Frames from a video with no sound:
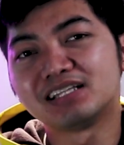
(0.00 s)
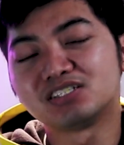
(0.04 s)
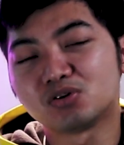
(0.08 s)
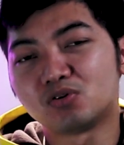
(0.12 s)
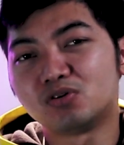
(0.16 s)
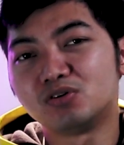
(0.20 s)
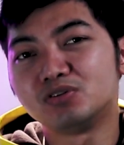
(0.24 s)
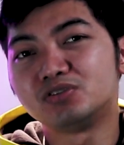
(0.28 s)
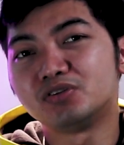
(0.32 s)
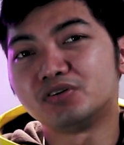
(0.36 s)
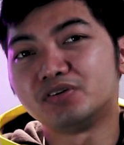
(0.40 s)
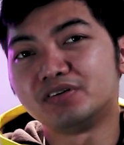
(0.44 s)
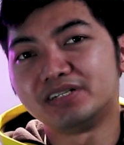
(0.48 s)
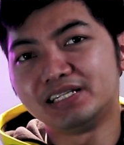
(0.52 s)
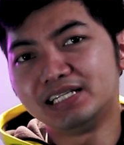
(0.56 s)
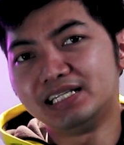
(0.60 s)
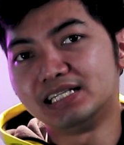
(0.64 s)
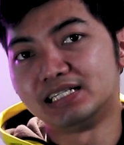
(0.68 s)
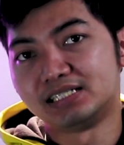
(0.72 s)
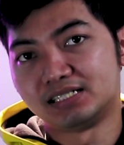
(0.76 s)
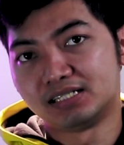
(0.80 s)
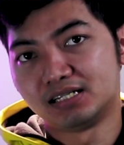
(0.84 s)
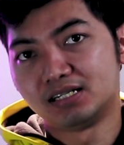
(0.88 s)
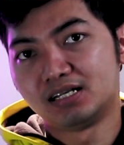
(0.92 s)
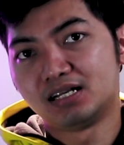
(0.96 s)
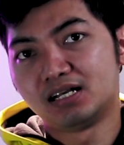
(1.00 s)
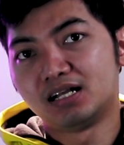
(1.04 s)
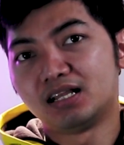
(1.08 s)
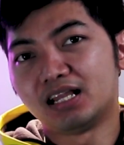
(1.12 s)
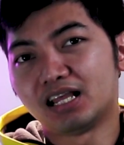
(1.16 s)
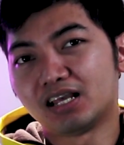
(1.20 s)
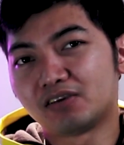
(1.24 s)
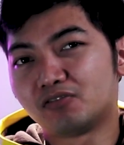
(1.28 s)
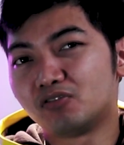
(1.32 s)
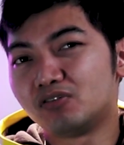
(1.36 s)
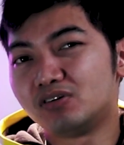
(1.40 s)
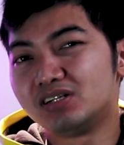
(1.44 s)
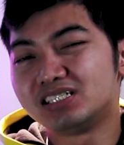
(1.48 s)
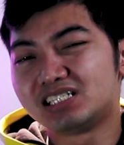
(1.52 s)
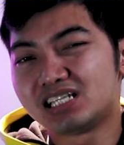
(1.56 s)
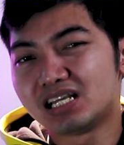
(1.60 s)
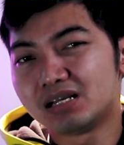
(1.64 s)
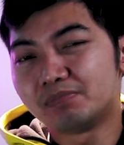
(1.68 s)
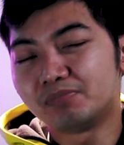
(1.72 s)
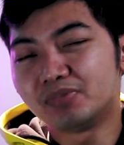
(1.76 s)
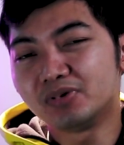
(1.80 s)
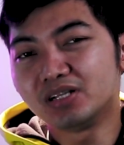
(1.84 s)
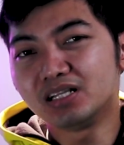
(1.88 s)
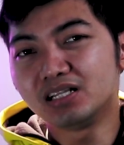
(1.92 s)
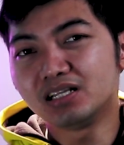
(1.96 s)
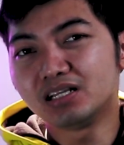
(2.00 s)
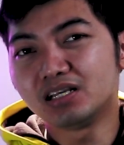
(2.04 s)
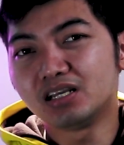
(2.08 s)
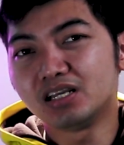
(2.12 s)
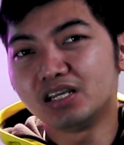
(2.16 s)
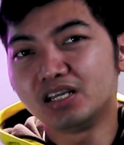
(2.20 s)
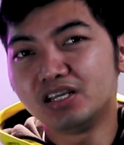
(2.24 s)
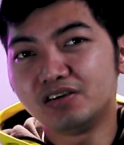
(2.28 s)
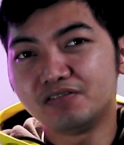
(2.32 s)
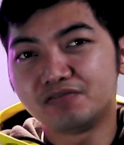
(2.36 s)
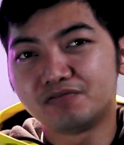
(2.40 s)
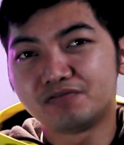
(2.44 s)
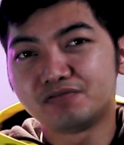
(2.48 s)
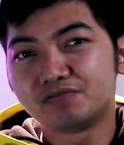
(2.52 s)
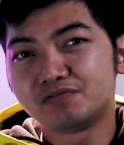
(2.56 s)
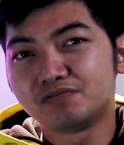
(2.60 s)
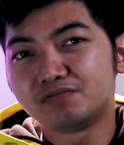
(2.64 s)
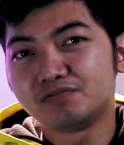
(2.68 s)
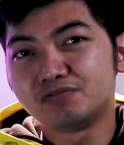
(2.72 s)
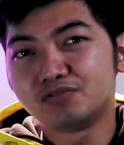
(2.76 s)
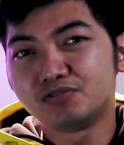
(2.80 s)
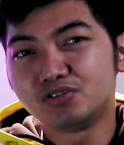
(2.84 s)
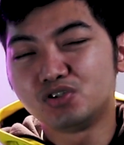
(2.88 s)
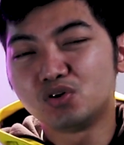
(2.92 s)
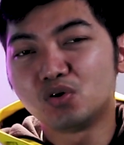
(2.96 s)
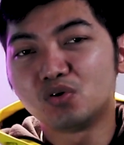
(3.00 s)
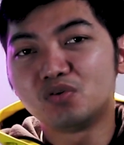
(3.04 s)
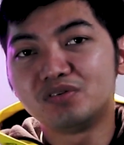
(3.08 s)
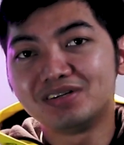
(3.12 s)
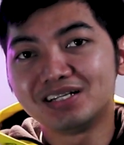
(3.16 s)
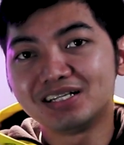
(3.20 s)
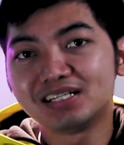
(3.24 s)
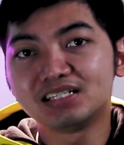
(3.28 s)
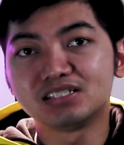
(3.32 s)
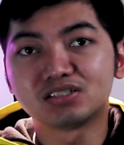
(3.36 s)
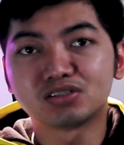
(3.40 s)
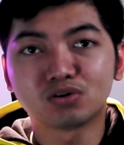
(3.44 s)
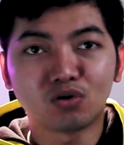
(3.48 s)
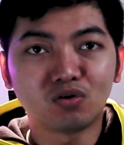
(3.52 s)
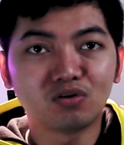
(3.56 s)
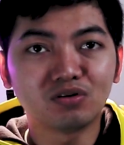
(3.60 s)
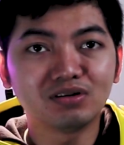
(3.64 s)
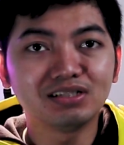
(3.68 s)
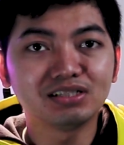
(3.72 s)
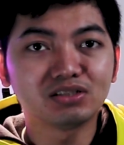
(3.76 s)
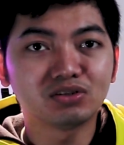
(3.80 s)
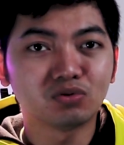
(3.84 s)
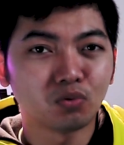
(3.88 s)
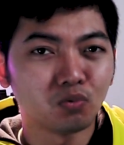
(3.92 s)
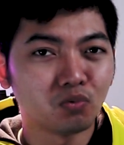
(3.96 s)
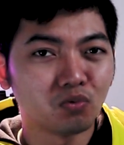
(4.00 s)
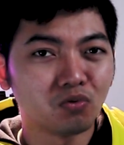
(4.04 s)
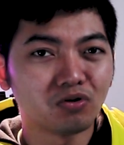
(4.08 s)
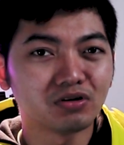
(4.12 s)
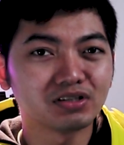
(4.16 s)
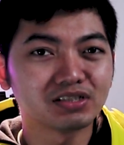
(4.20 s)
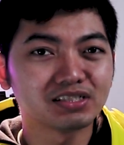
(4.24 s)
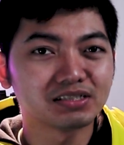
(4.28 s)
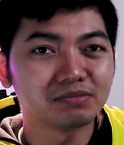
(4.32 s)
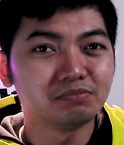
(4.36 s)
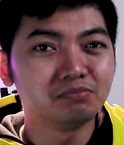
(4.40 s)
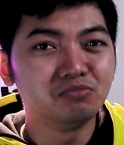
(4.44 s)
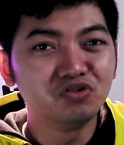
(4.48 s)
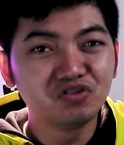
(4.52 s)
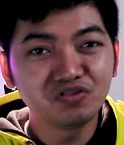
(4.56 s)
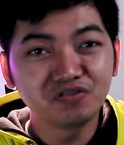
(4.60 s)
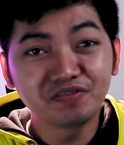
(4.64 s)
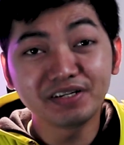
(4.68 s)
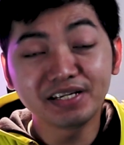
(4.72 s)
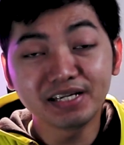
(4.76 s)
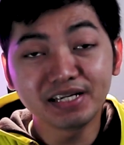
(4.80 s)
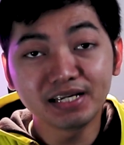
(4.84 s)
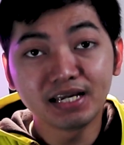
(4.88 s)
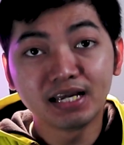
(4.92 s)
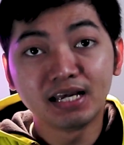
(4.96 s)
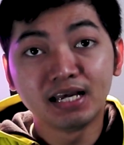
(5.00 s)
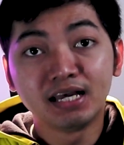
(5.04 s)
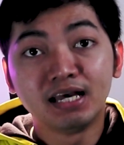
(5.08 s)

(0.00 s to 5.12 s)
on your need. Like for example, if your need is only to watch movie,